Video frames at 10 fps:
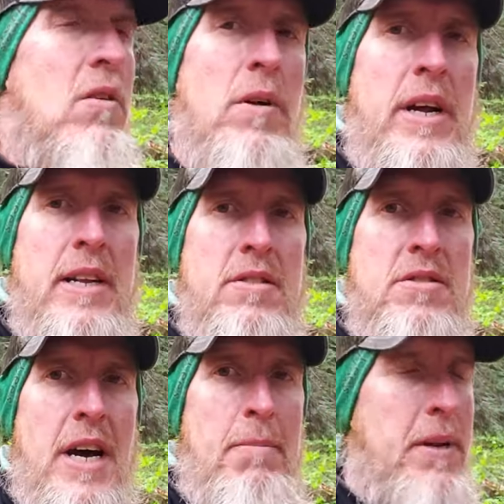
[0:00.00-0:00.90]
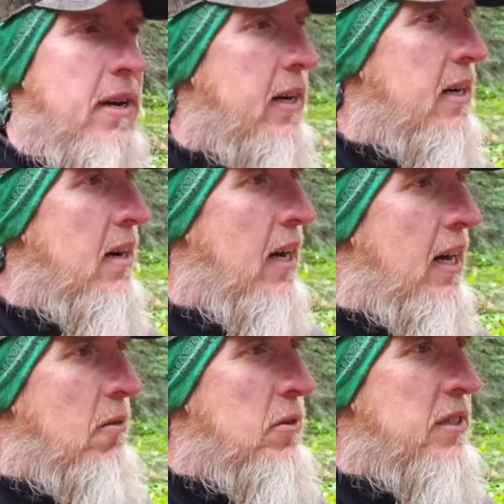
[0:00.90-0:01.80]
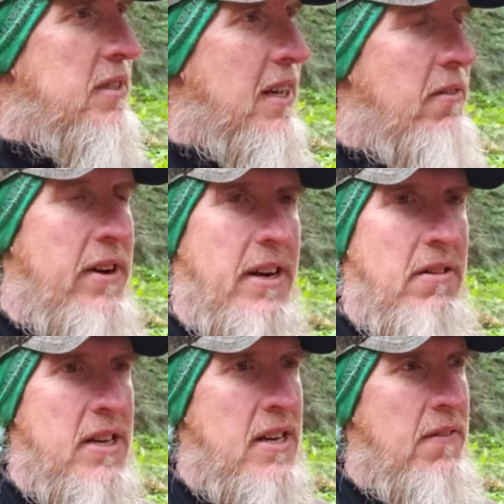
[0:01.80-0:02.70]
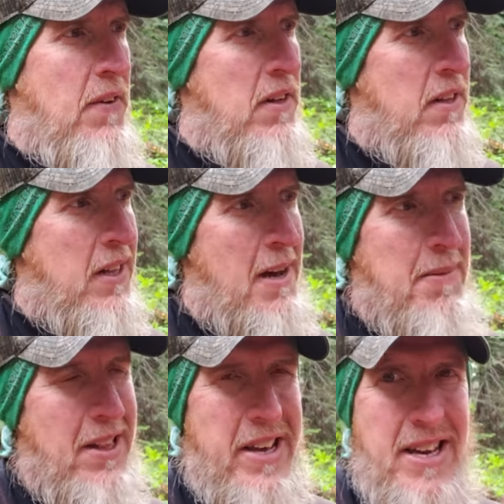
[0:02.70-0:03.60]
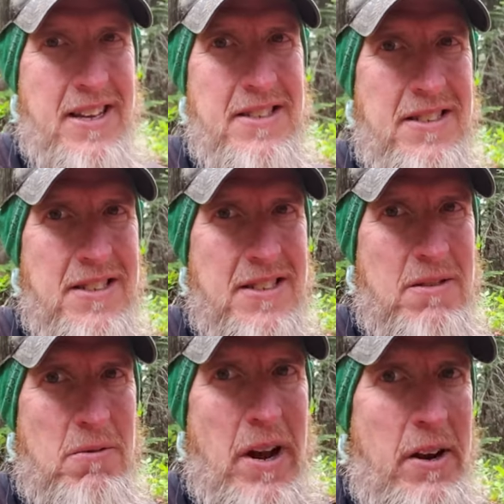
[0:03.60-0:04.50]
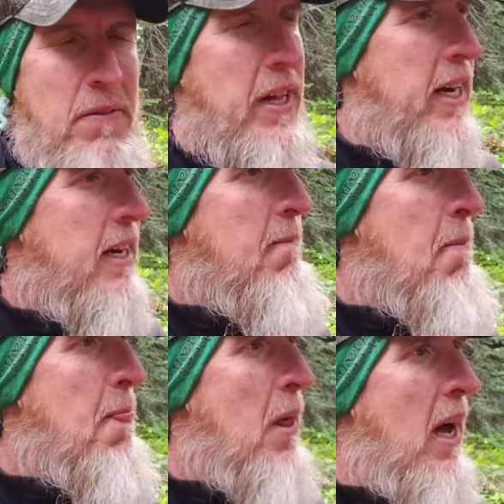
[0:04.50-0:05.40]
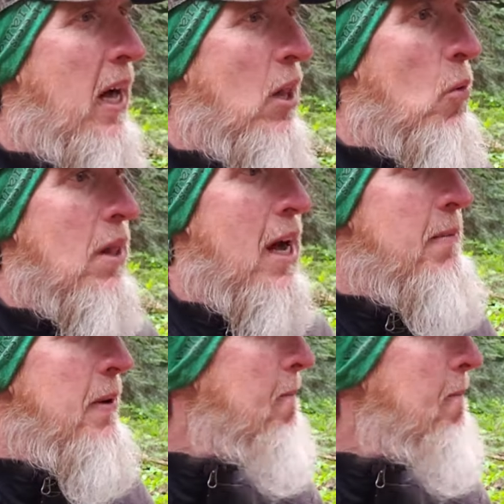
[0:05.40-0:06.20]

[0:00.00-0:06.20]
Went ahead and stopped here. Uh, we're just getting ready to leave. Lyman Lake is just right over there, uh, Lower Lyman.